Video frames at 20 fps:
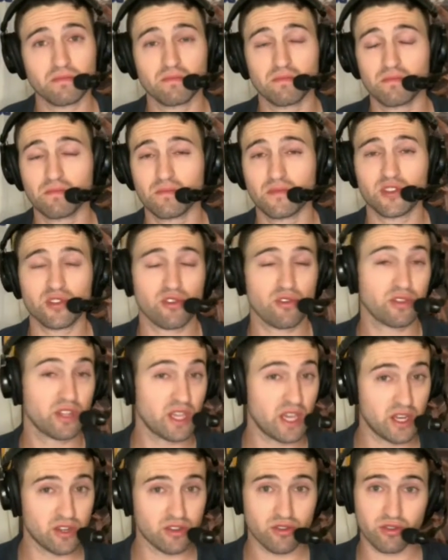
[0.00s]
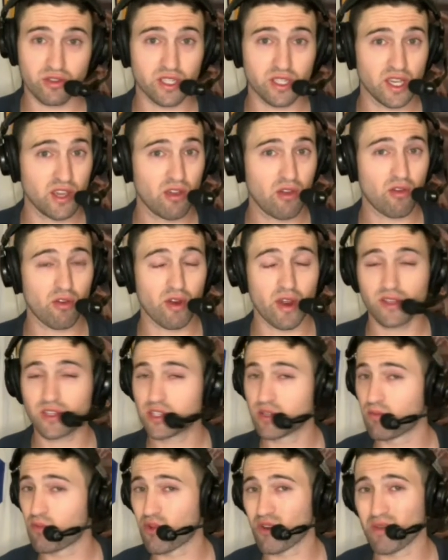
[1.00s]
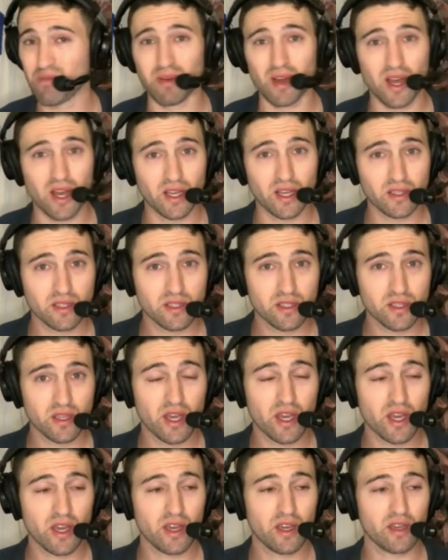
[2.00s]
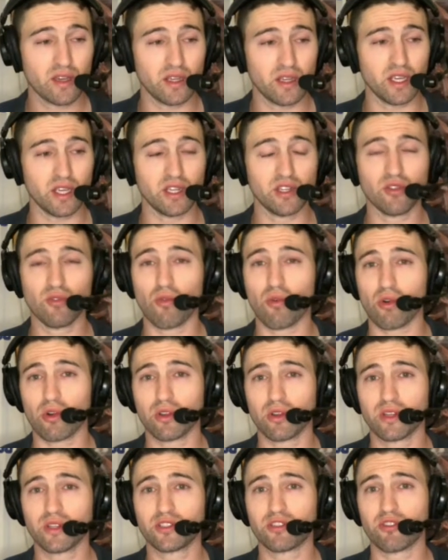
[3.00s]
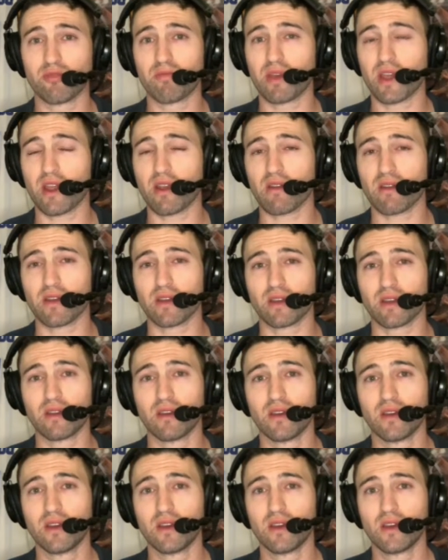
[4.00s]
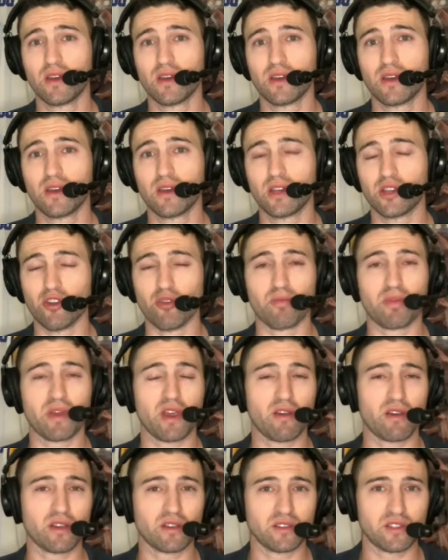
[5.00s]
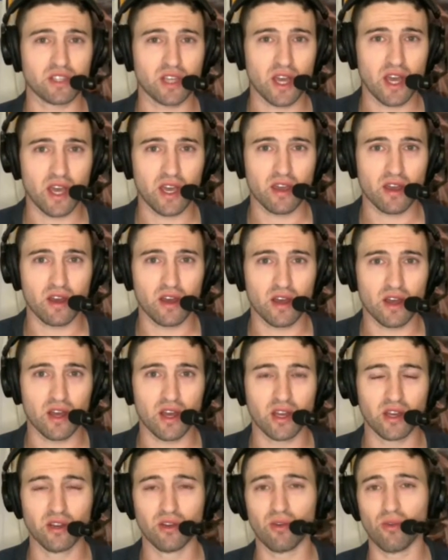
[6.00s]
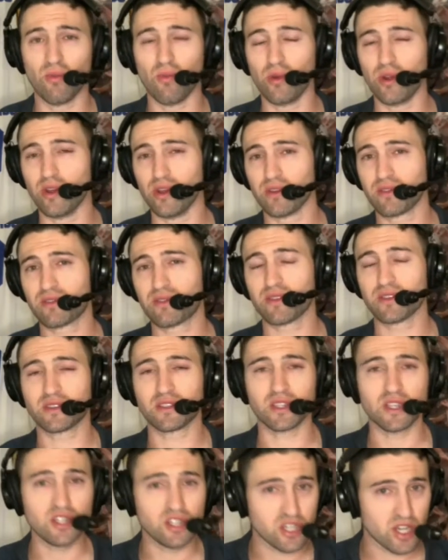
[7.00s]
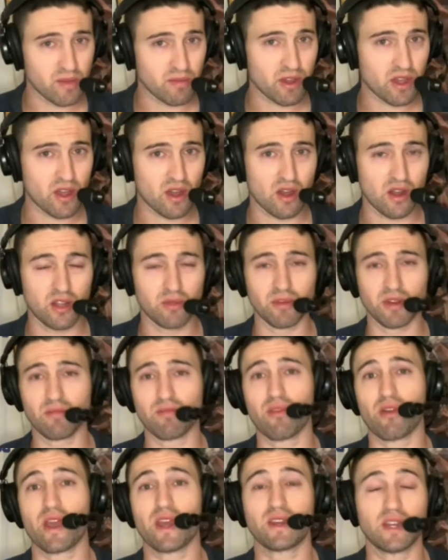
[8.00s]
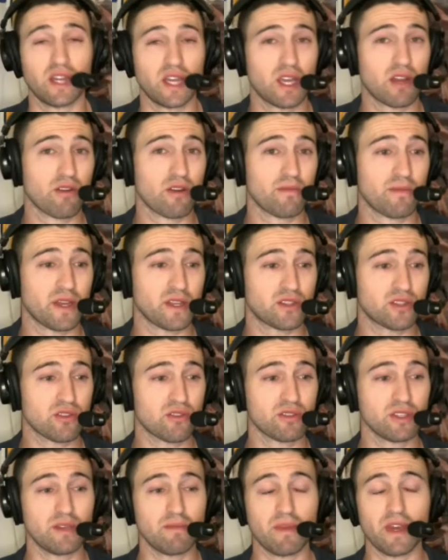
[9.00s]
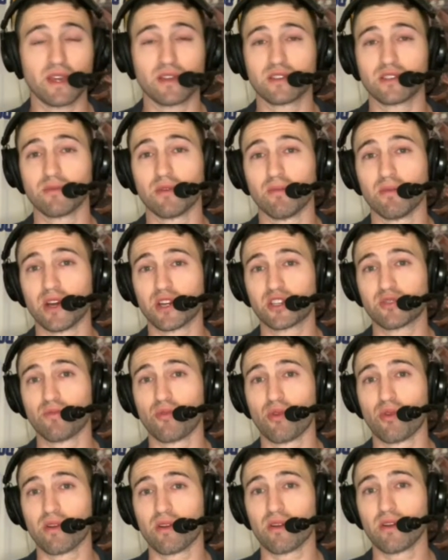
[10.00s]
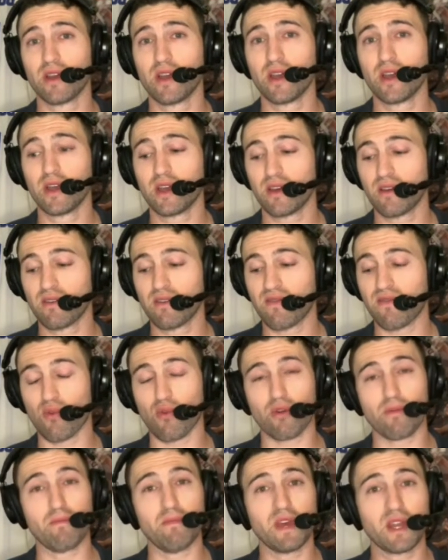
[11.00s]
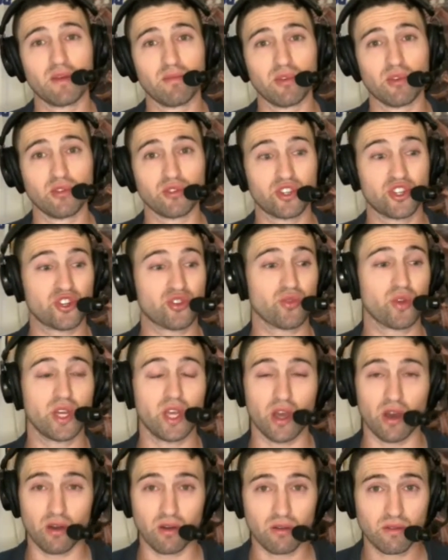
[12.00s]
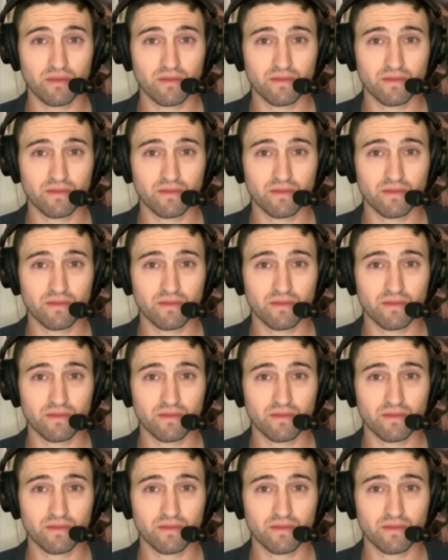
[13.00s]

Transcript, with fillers: certainly interesting, create some more buzz in New Orleans. You're pairing you're pairing Zion with CJ McCollum and Brandon Ingram. That certainly makes them a much more formidable trio.